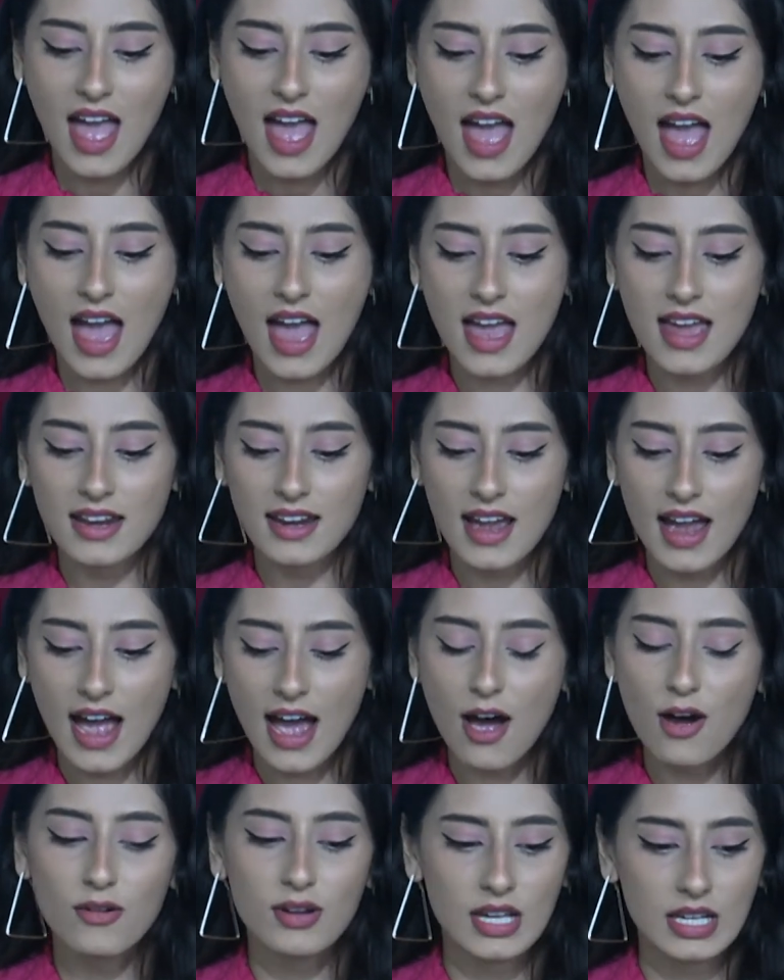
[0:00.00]
And
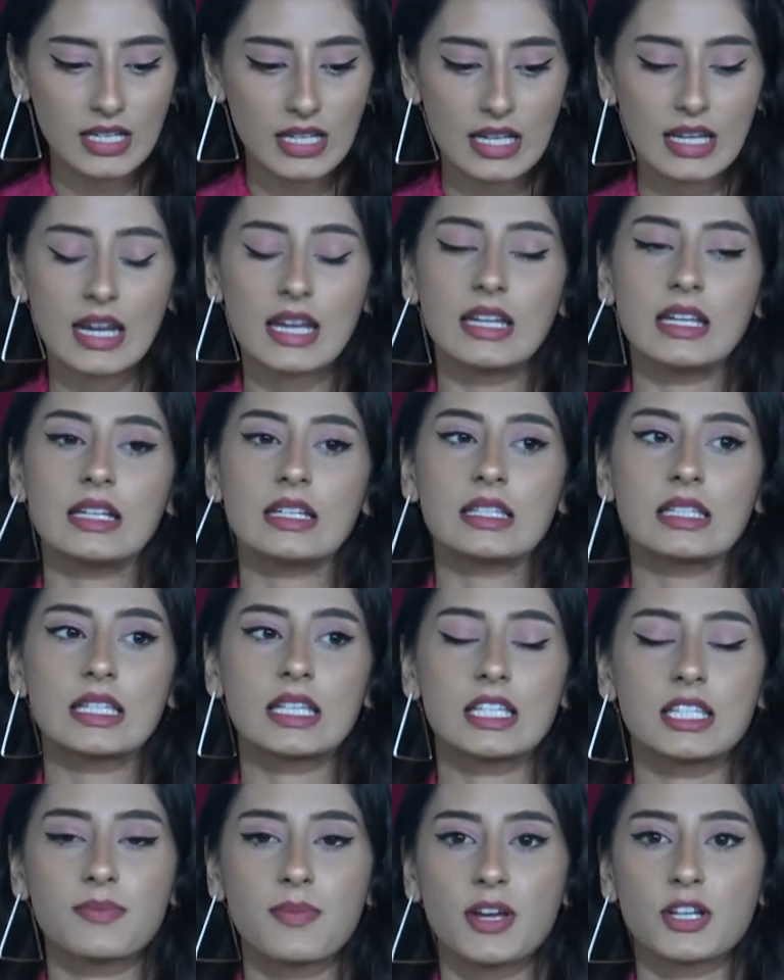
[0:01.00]
how can Canadians,
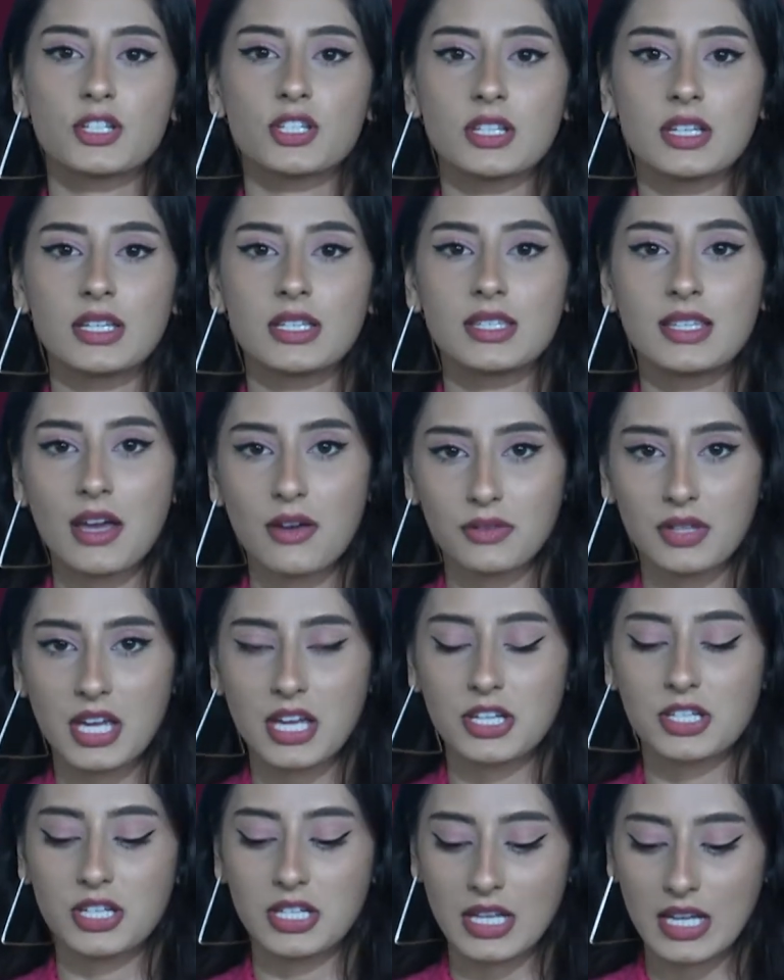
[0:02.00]
especially South
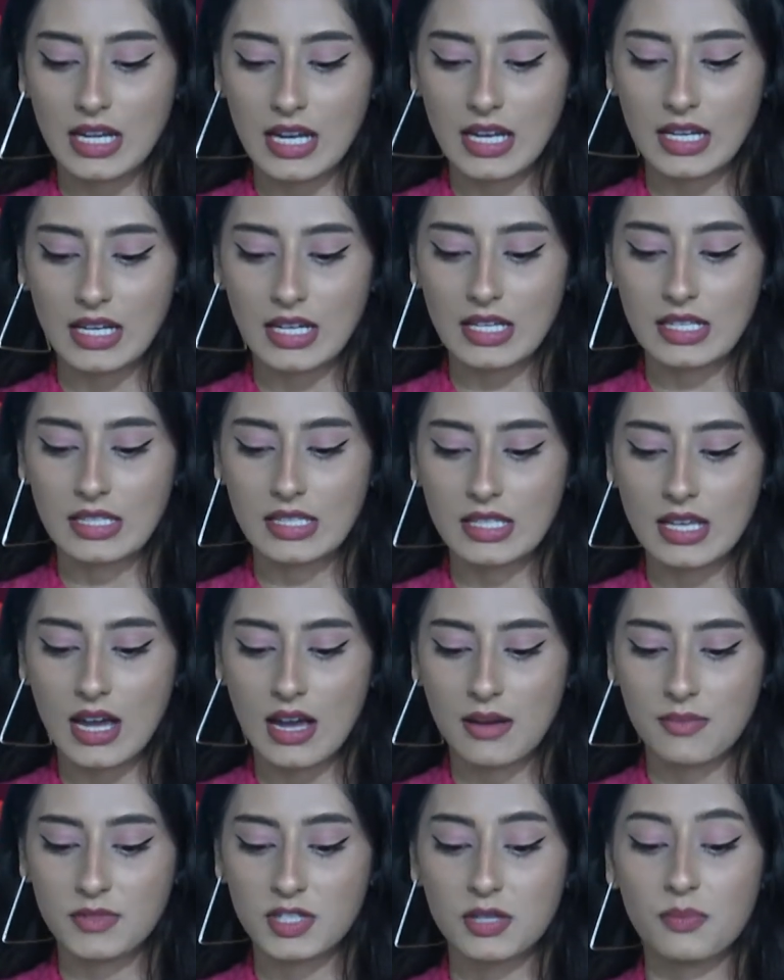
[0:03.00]
Asian Canadians,
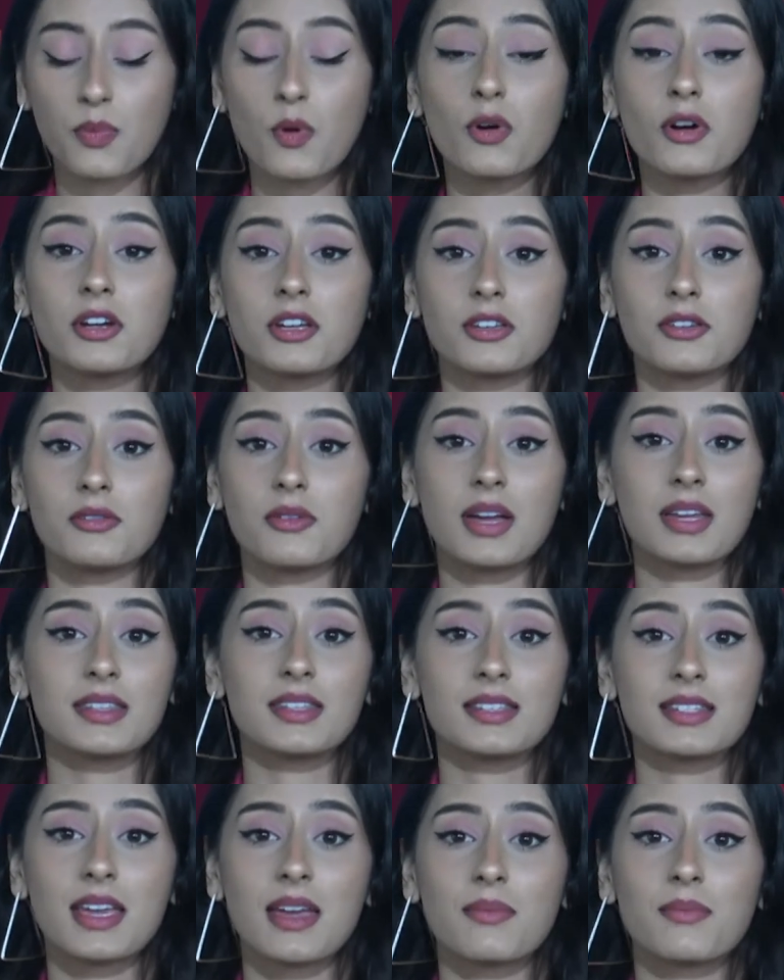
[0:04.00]
um, support you and
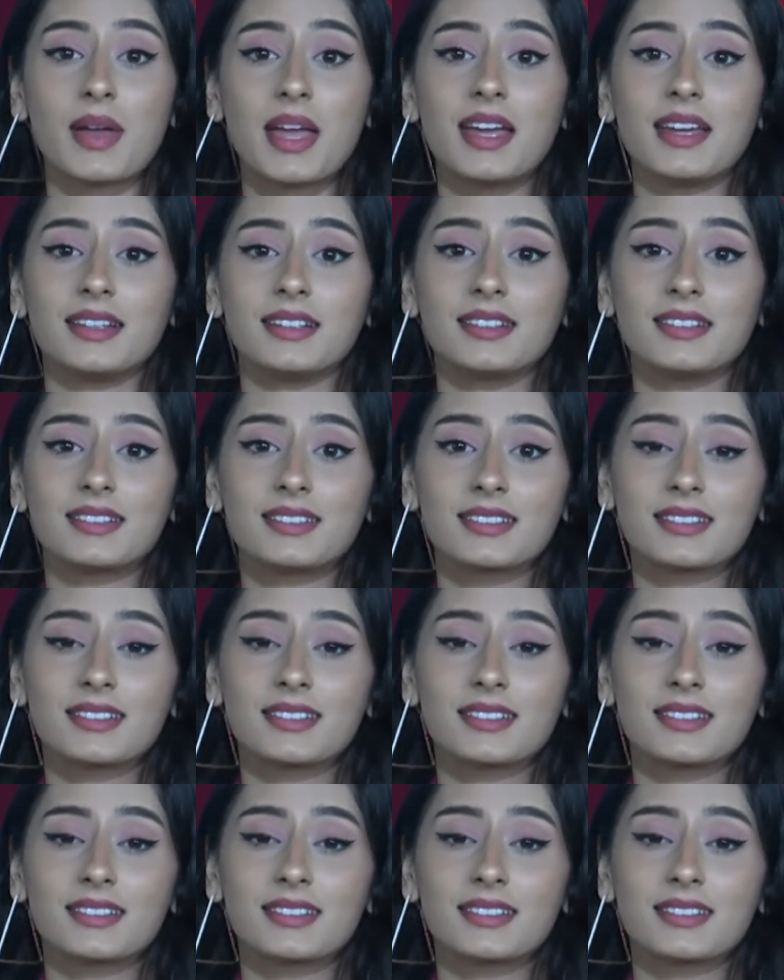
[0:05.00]
this campaign?